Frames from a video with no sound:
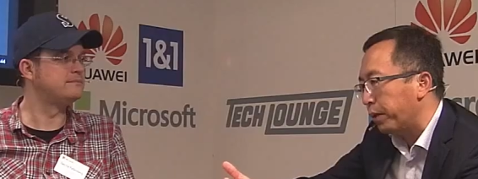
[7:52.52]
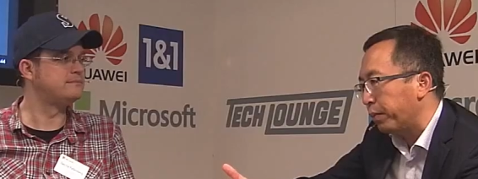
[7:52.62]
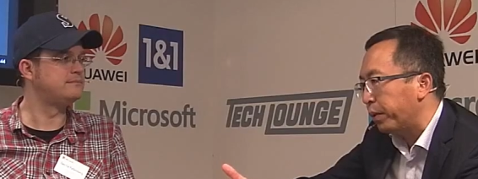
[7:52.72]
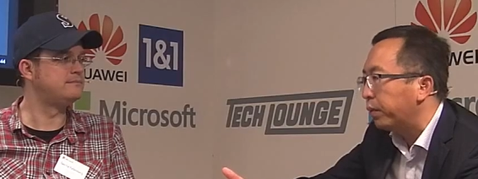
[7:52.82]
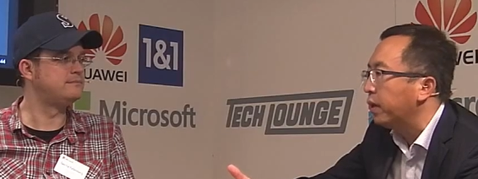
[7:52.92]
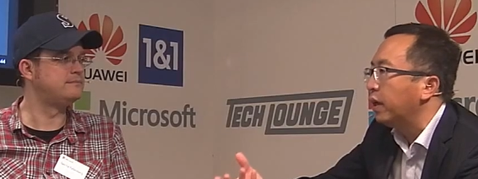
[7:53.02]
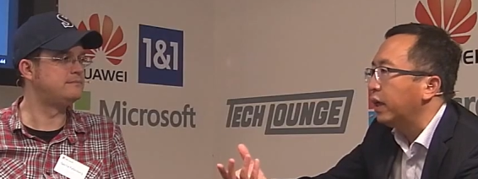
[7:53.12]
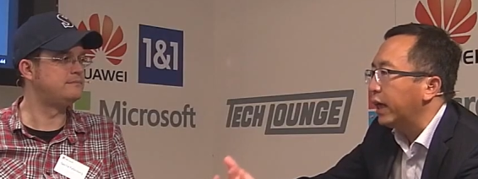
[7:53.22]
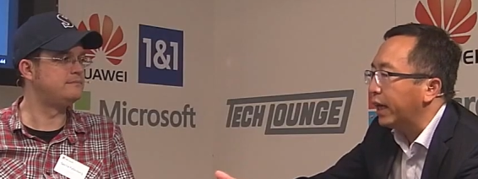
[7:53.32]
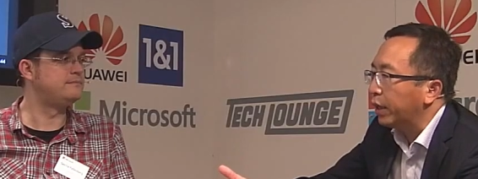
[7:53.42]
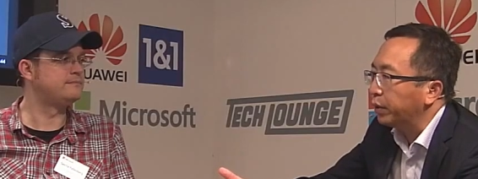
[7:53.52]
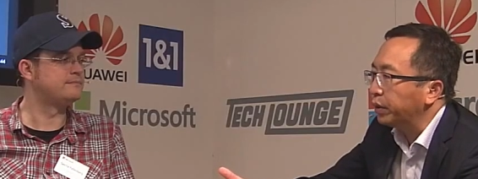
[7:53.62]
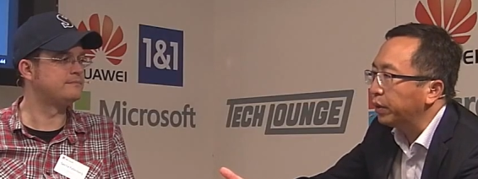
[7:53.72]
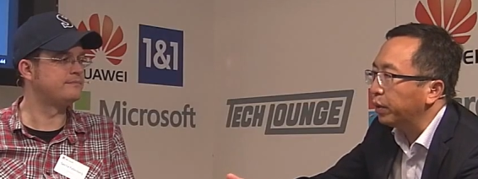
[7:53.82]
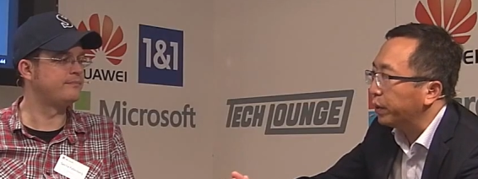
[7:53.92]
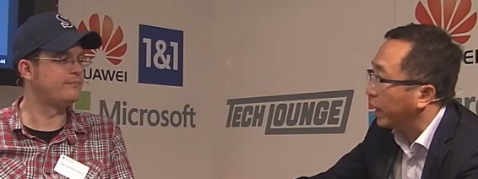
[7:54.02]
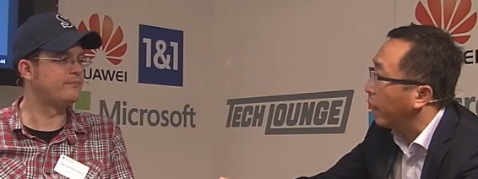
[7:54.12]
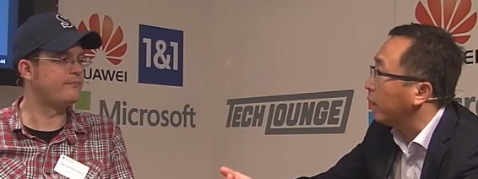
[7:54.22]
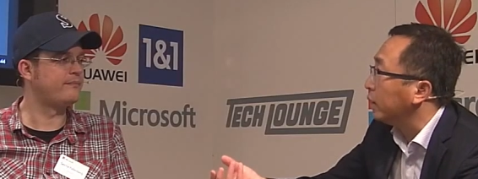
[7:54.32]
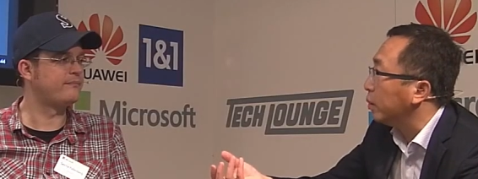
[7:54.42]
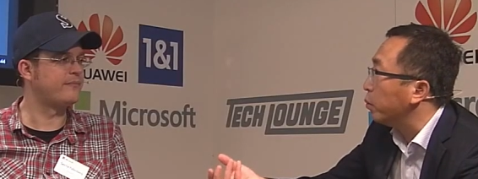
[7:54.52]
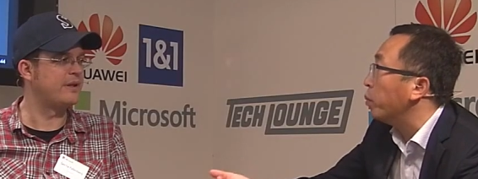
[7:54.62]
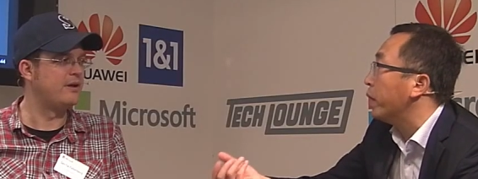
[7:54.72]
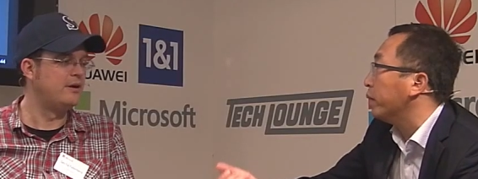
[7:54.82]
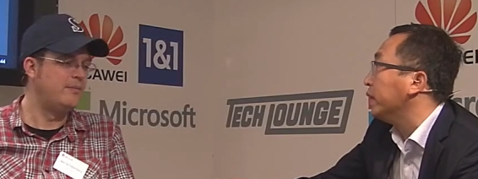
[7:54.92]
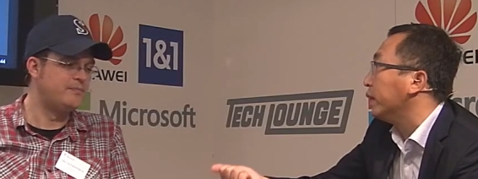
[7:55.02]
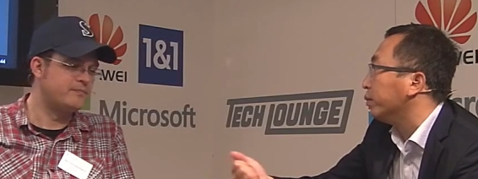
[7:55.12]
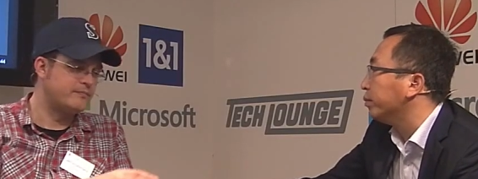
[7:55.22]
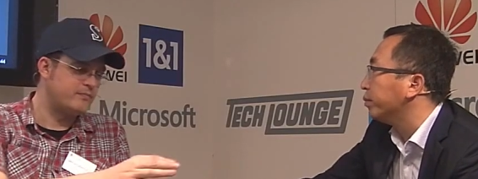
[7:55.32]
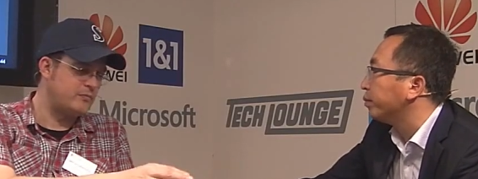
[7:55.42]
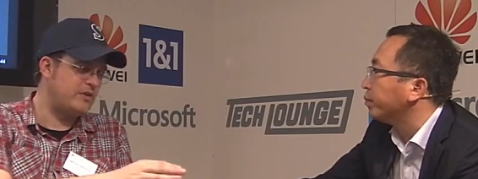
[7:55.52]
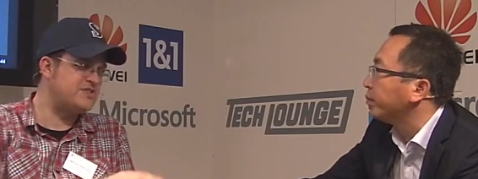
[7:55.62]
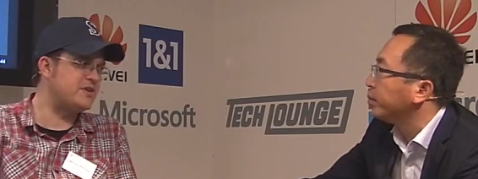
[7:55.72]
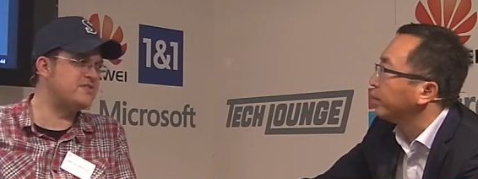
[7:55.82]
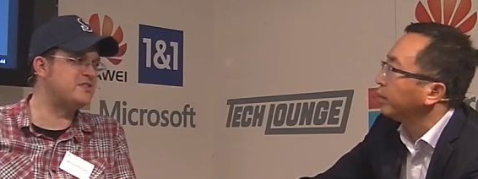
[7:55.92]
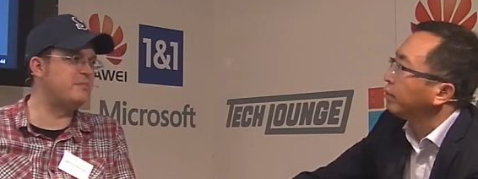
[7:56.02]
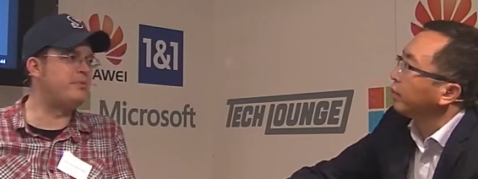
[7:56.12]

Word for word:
Speaker 1: people, and also to rely on the mobile
Speaker 2: native. It's also the